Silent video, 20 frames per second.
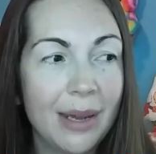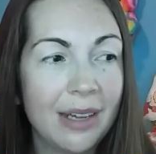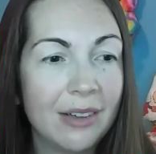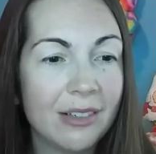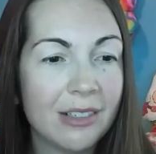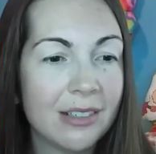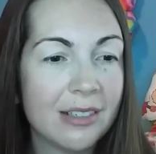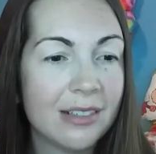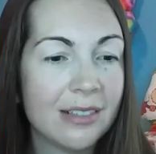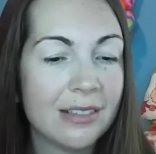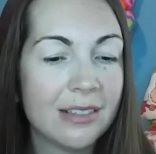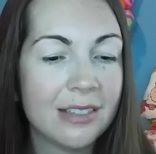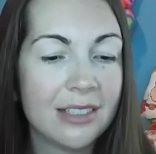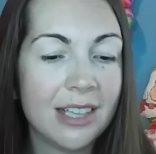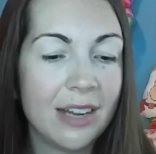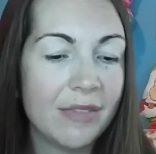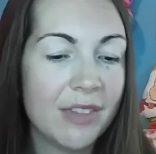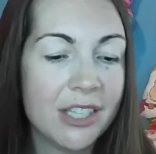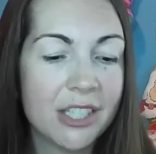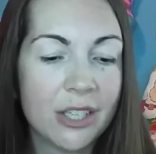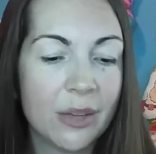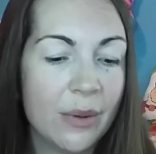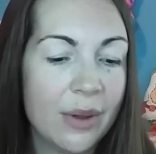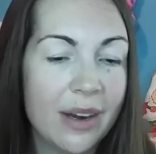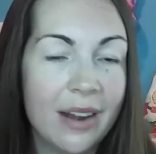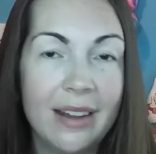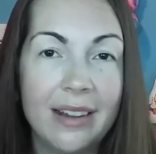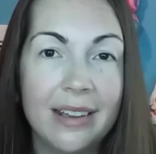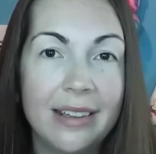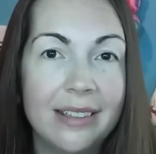about stuff that's going
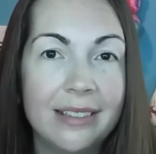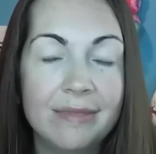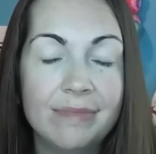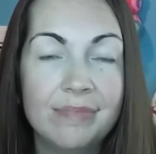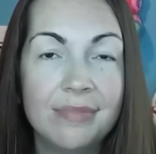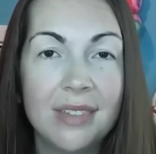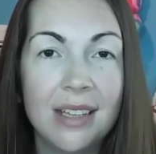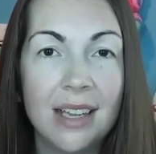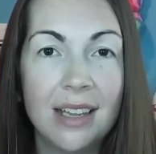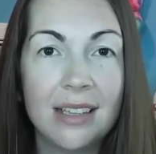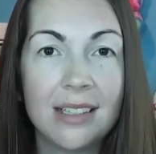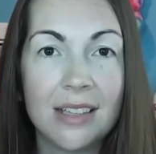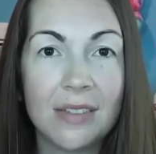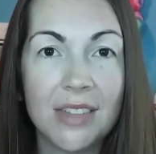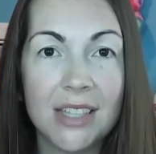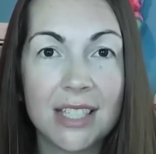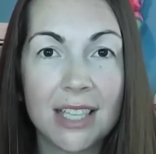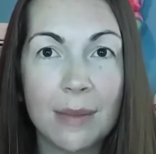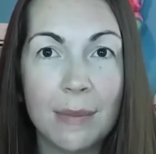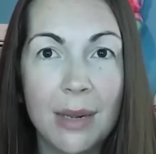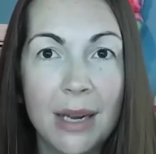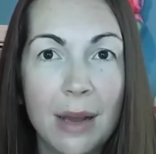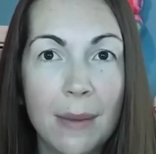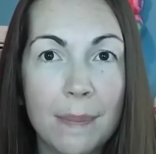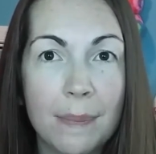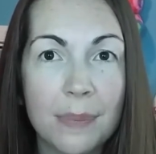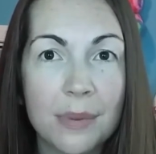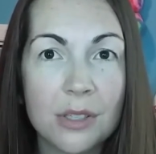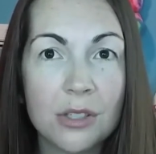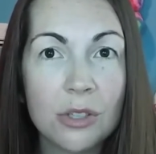on, stuff that's coming
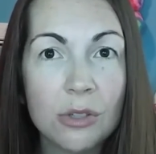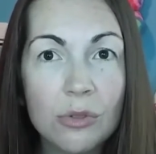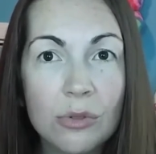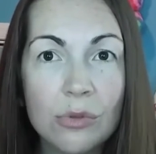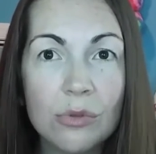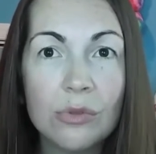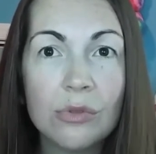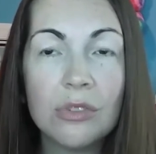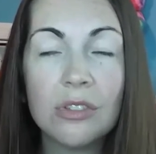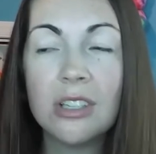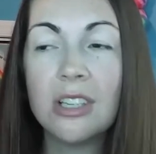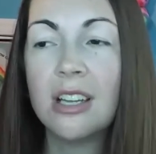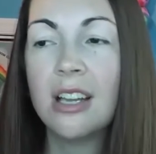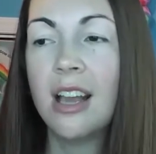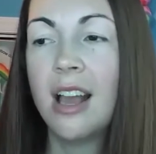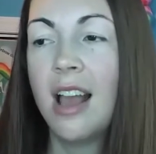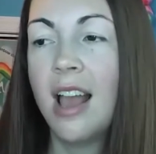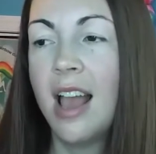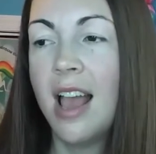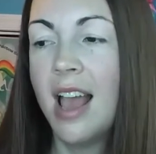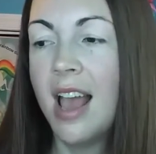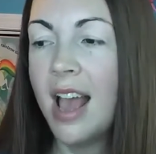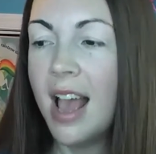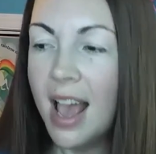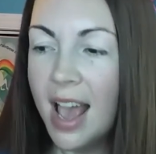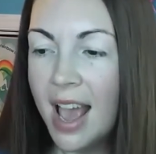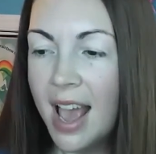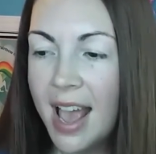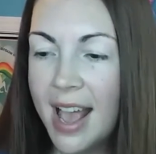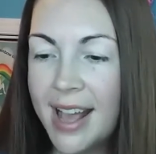up soon,
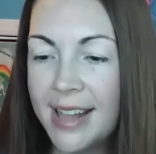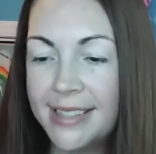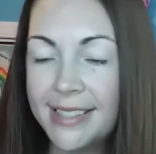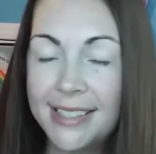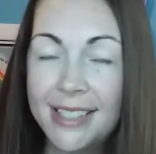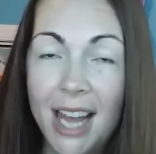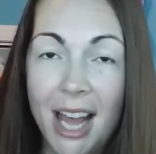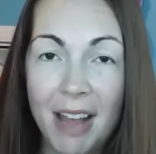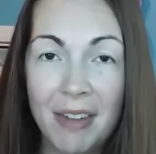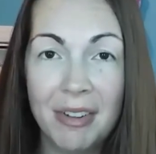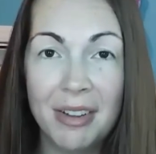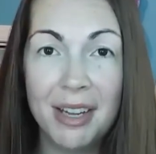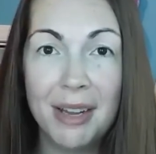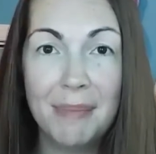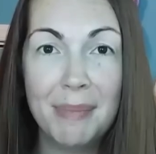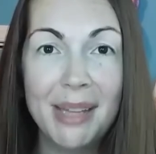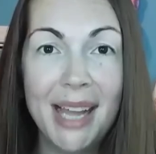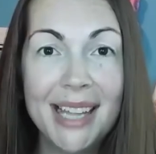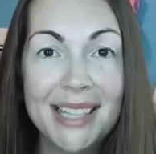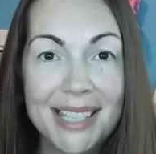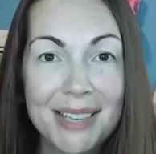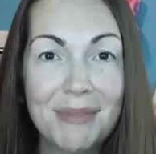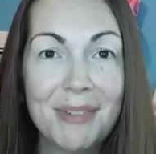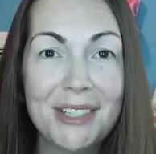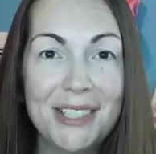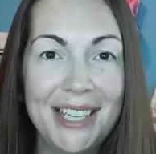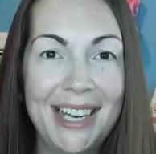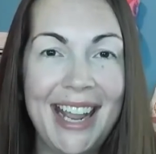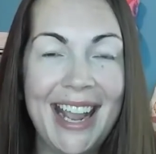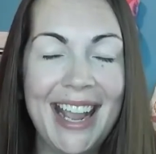and stuff. But that's it
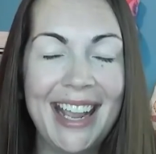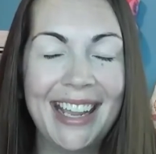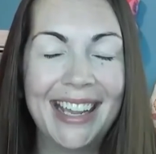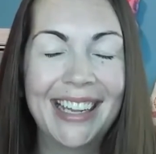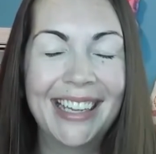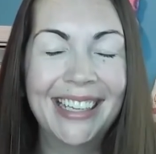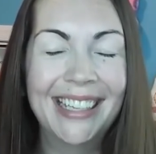for today.